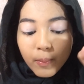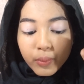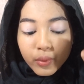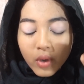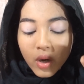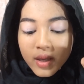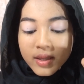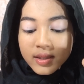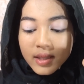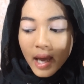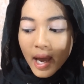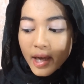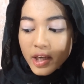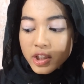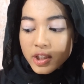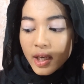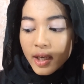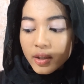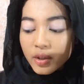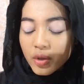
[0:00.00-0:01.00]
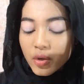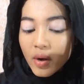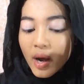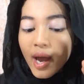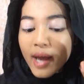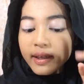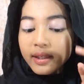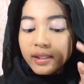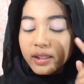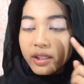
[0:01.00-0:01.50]
bronze eyeshadow
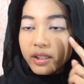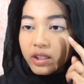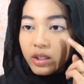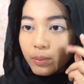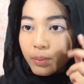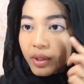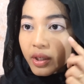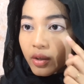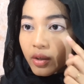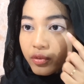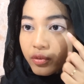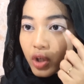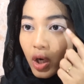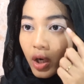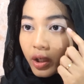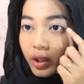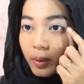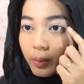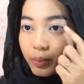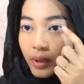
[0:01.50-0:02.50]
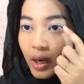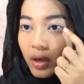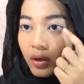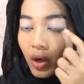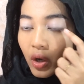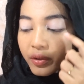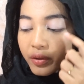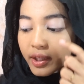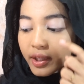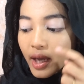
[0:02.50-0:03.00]
and a little bit of darker
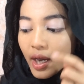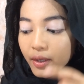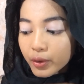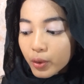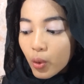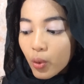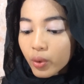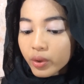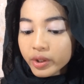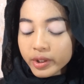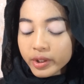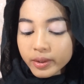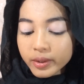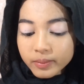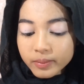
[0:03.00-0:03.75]
brown on the outer corner.